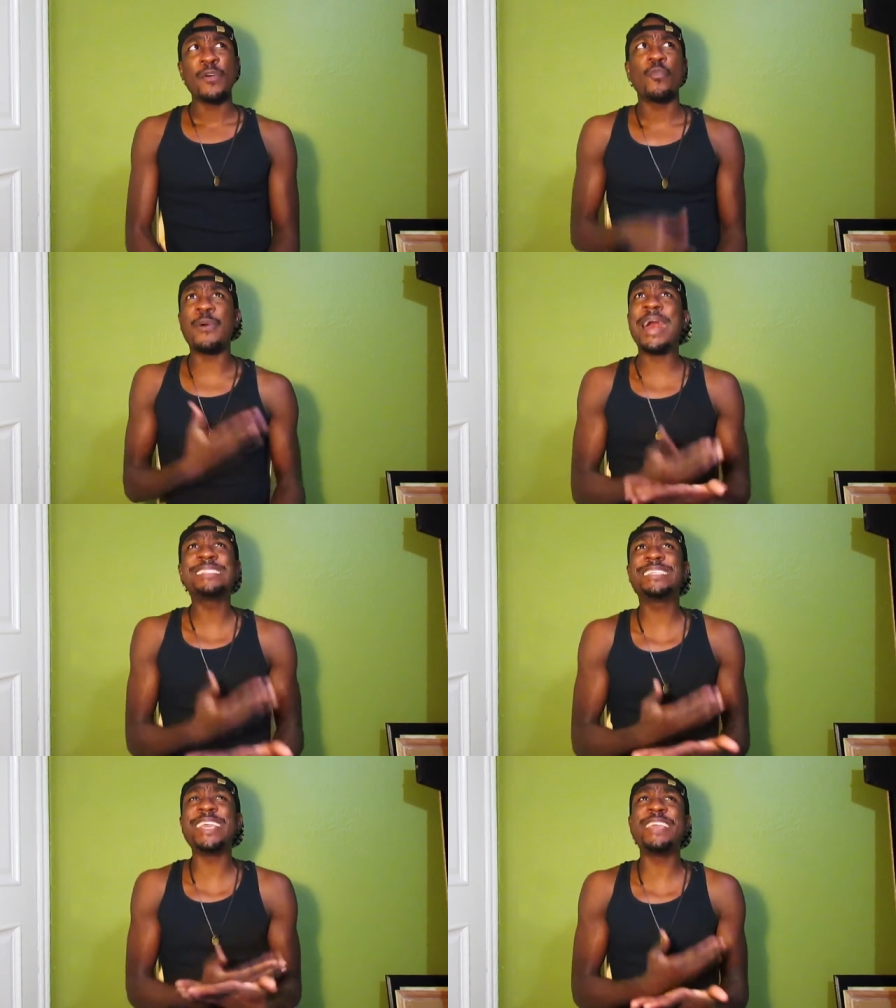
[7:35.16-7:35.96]
Why
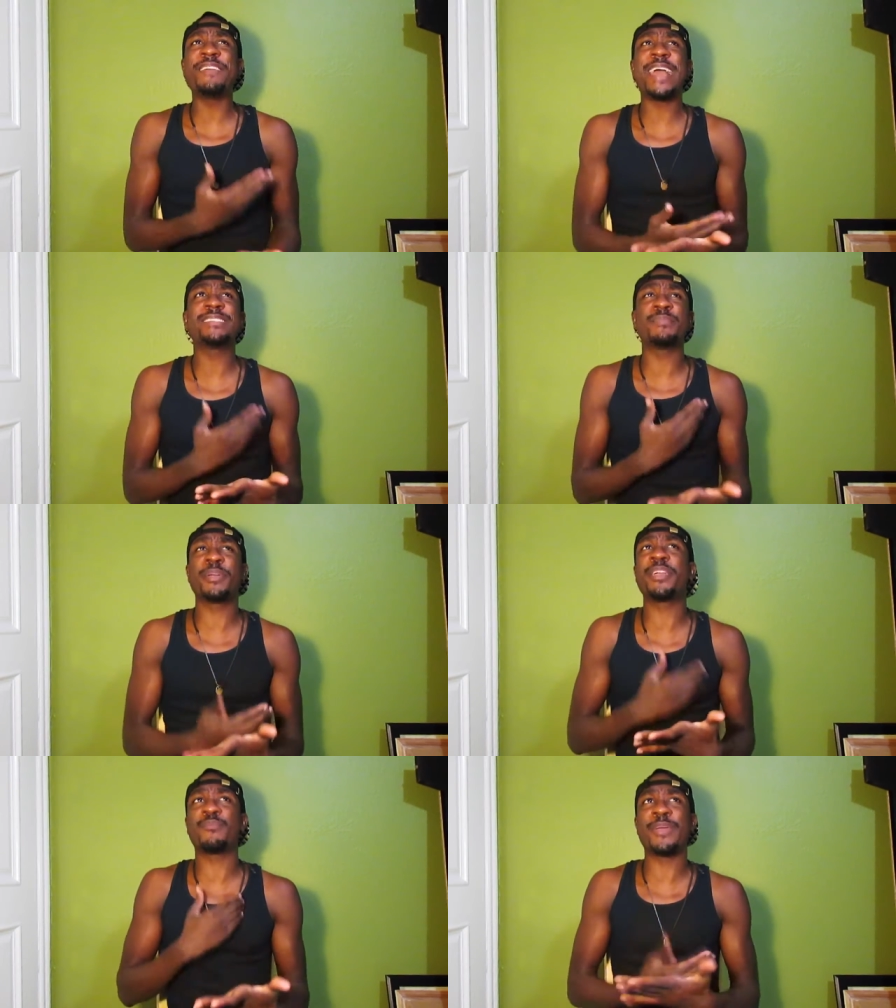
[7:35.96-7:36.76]
she even had to
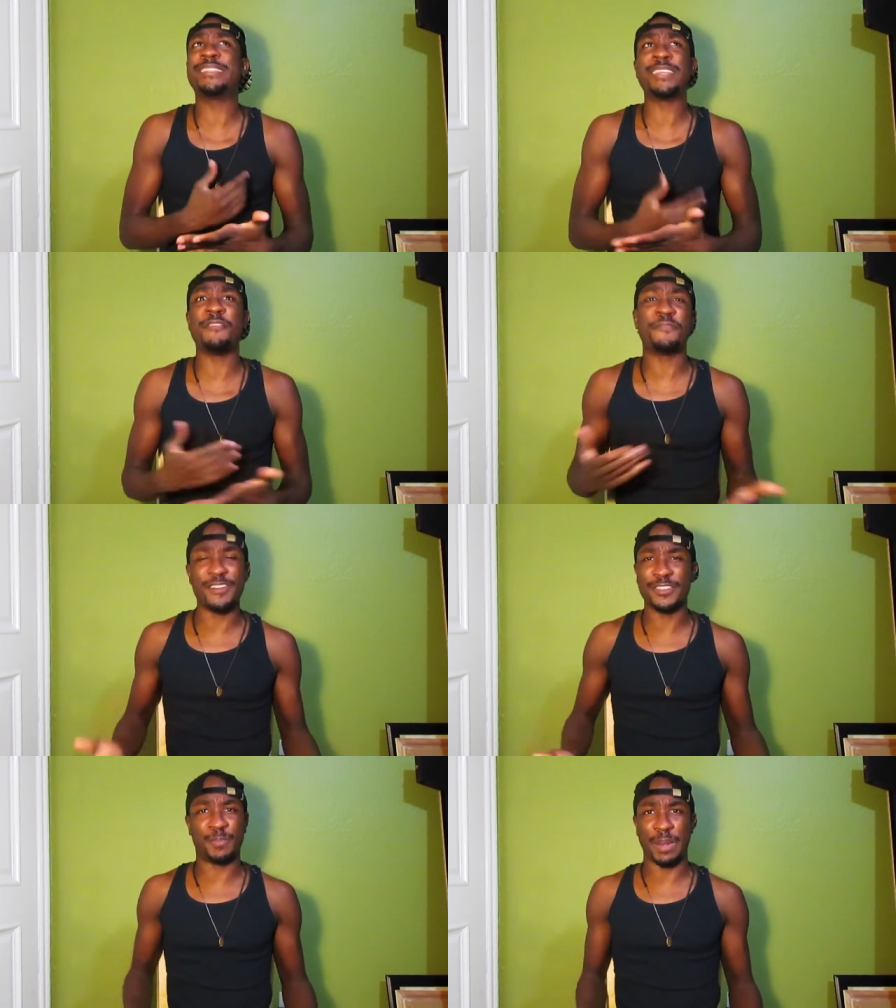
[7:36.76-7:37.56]
bring up race in the
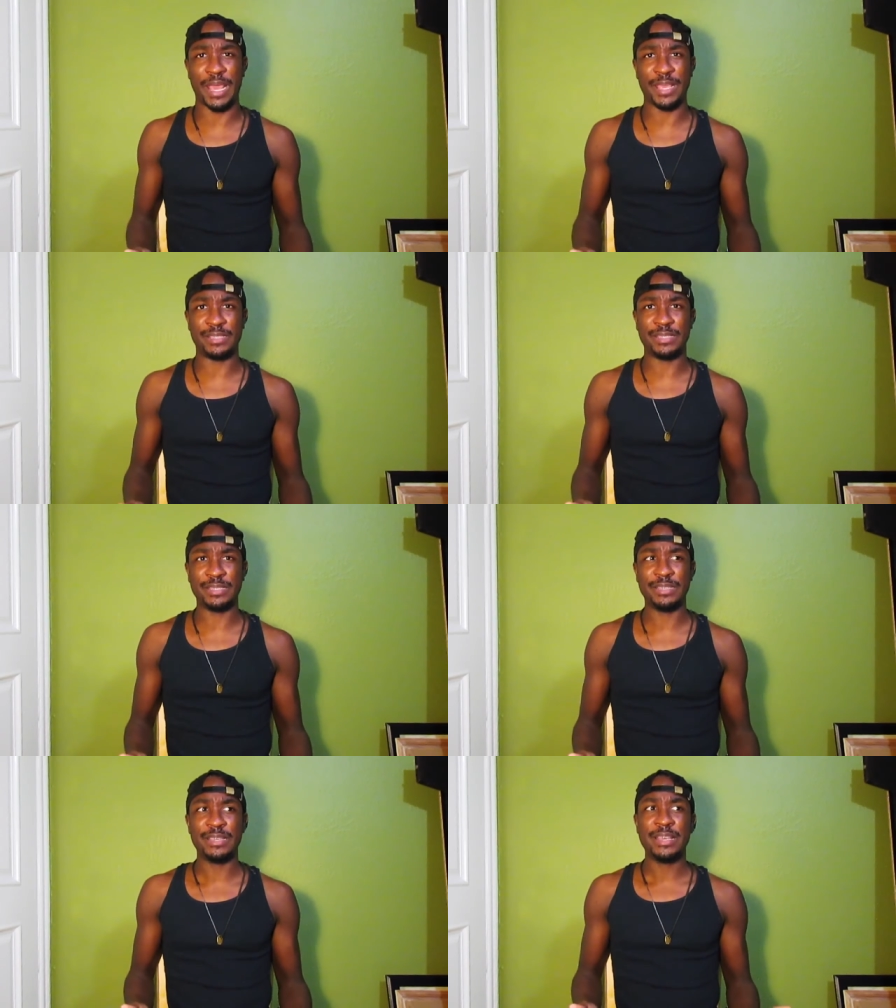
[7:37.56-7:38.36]
first place?